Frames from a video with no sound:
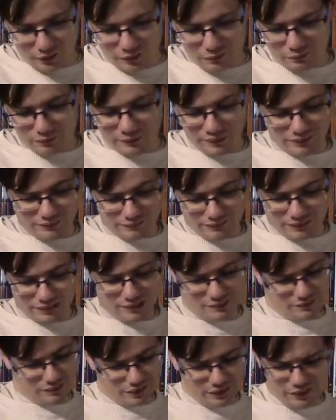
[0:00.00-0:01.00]
But
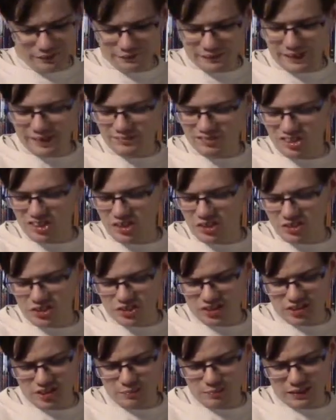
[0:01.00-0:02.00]
whatever, he arrives at the
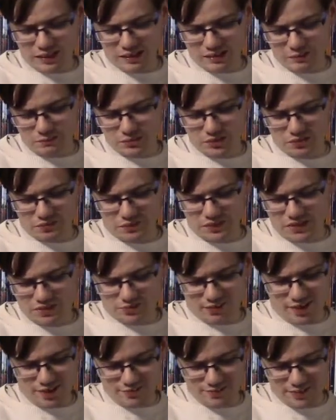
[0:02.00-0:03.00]
Dusty Bottom to
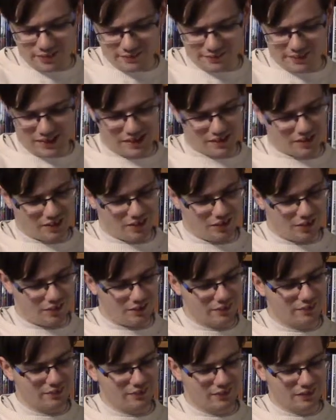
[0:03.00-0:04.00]
retrieve the credit
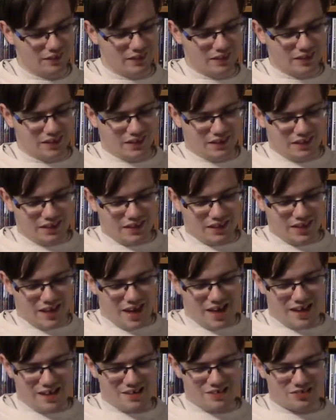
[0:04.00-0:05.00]
card.
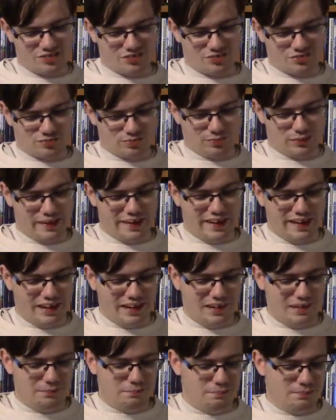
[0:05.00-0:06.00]
as
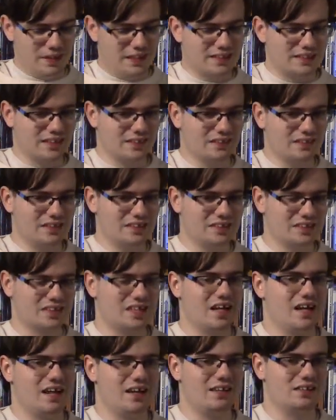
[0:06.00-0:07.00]
Ray basically
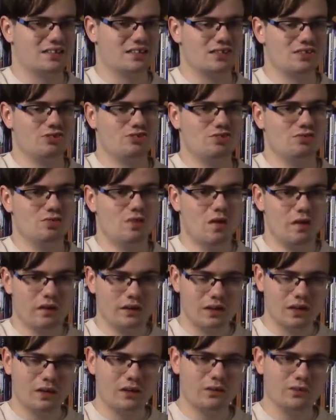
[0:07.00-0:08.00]
decides to
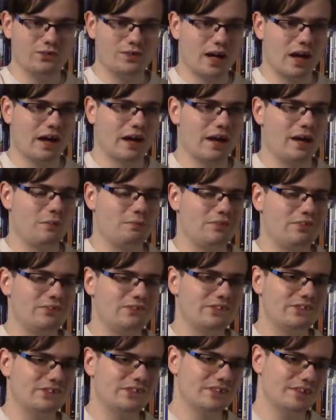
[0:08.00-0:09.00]
kill time
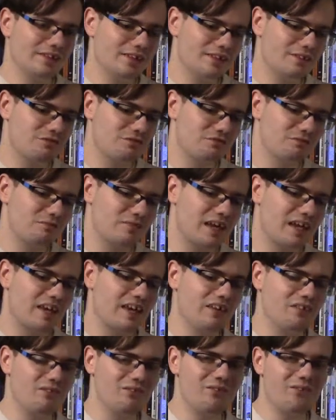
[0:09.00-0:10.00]
and see if
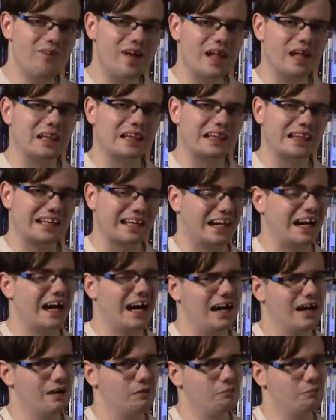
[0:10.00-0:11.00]
Mickey will
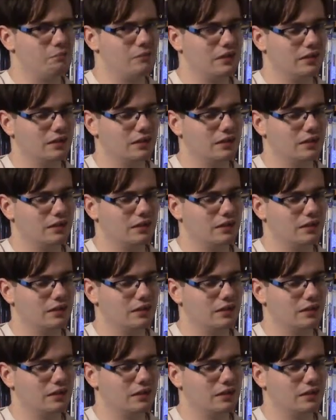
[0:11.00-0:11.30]
come.